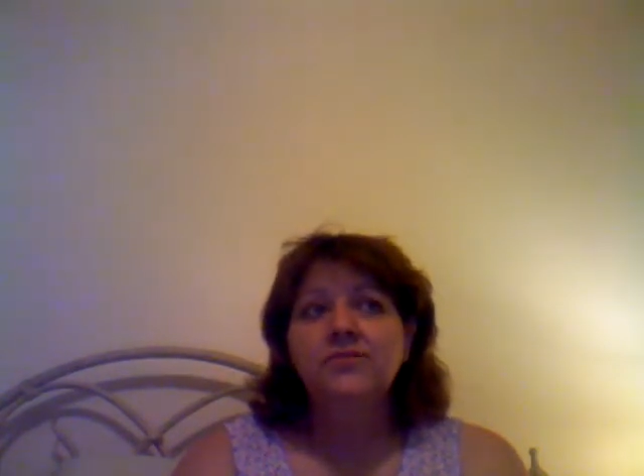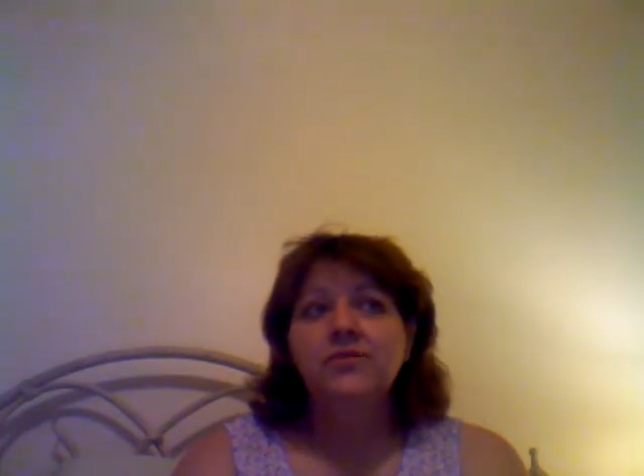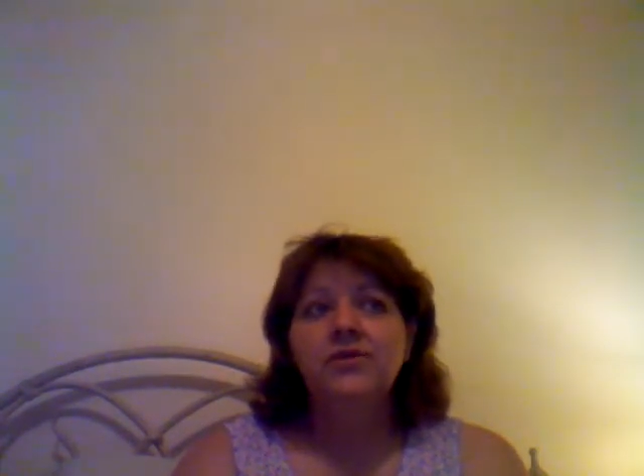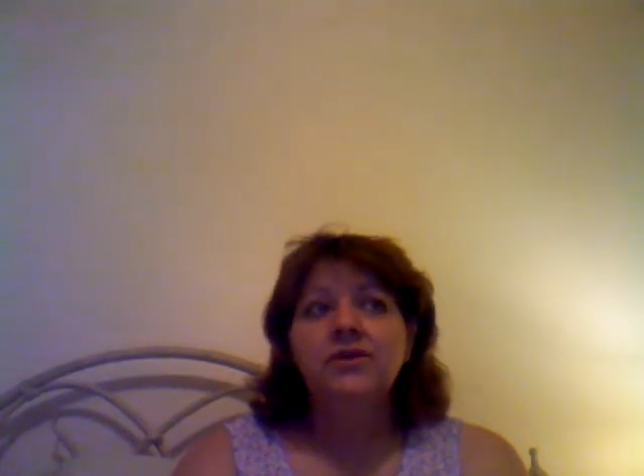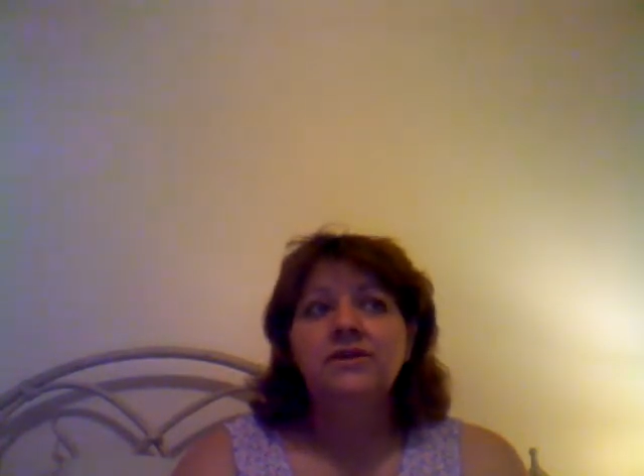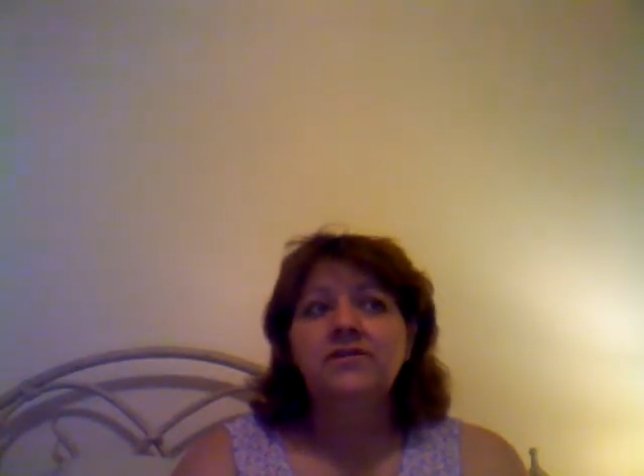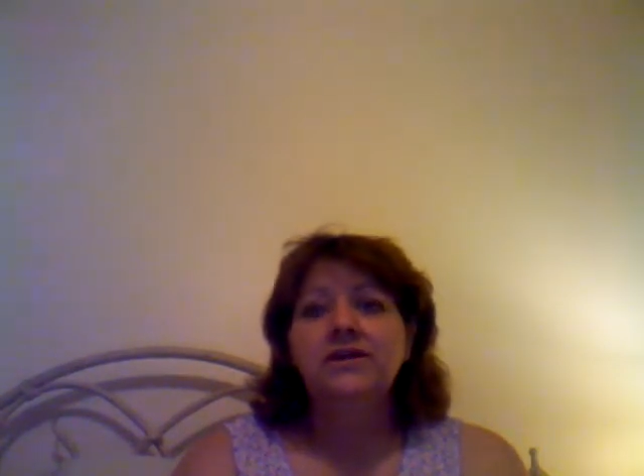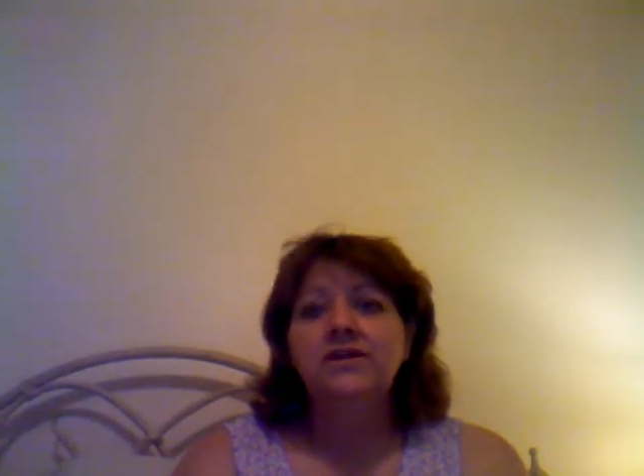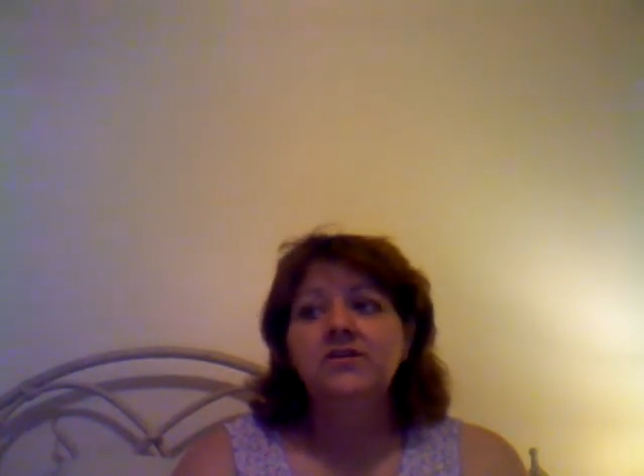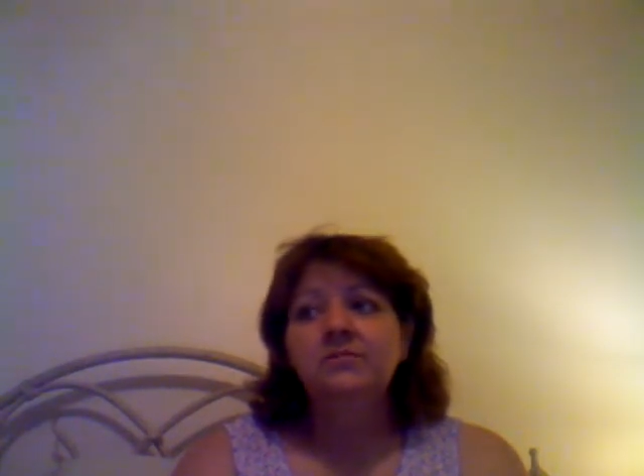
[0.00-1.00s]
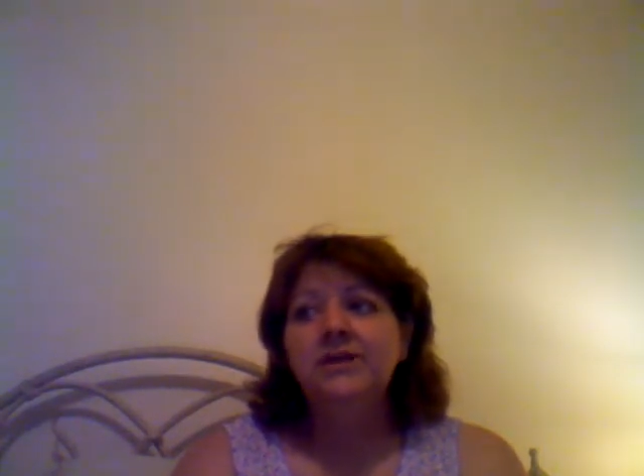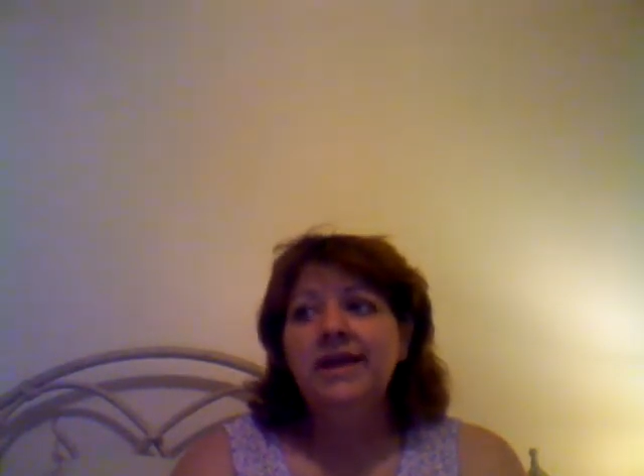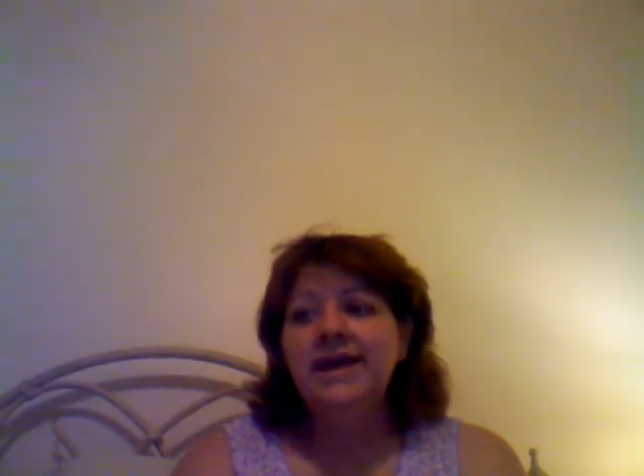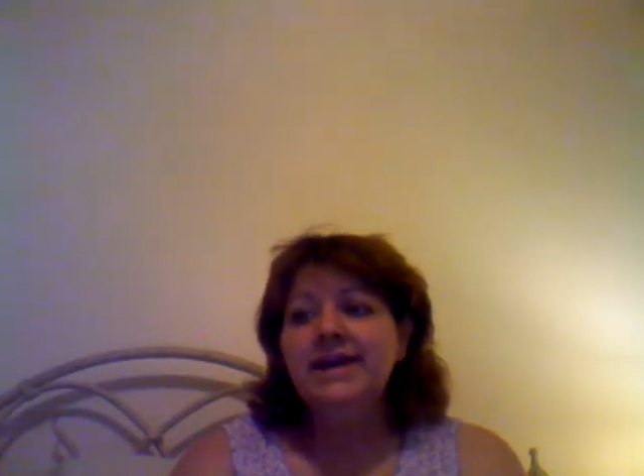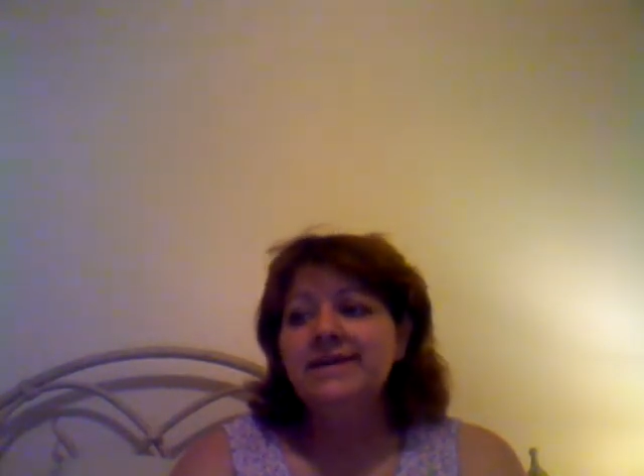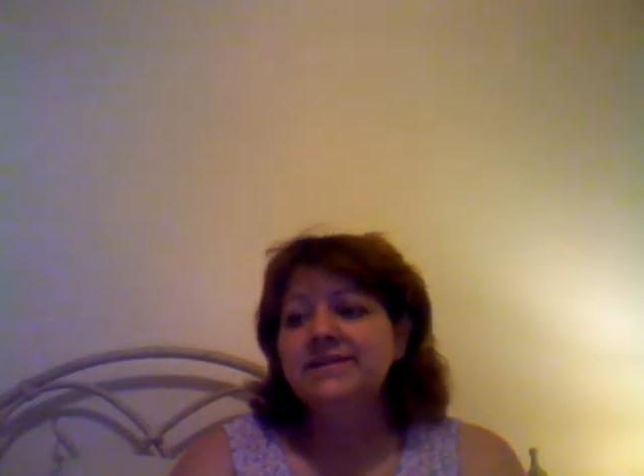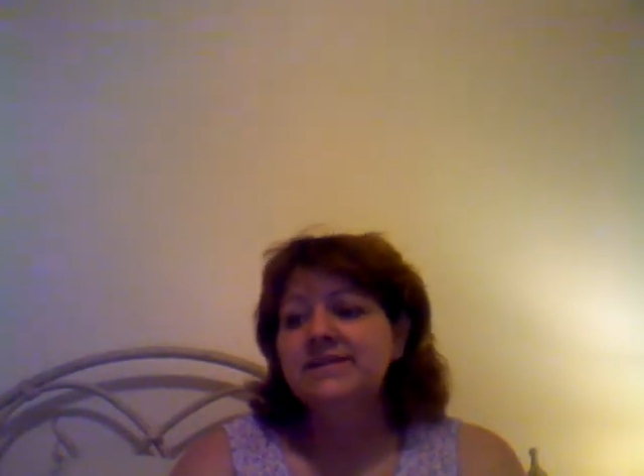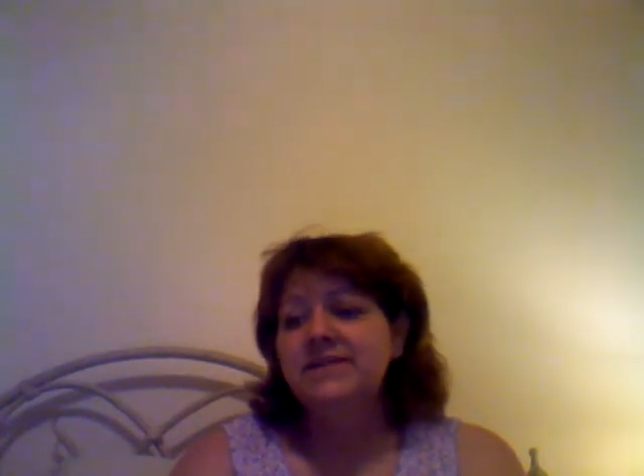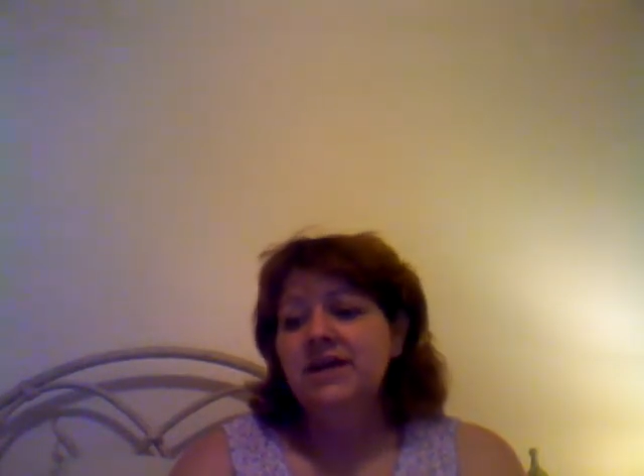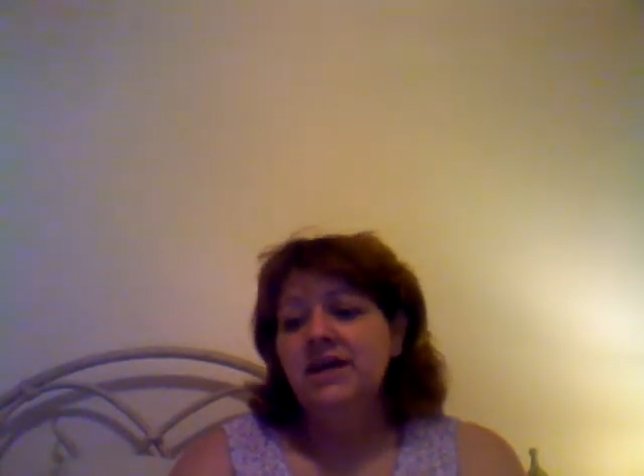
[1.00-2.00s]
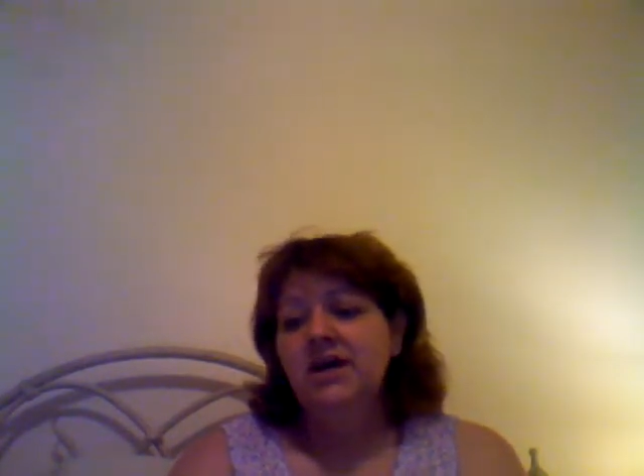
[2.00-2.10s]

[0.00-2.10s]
We're living in a new place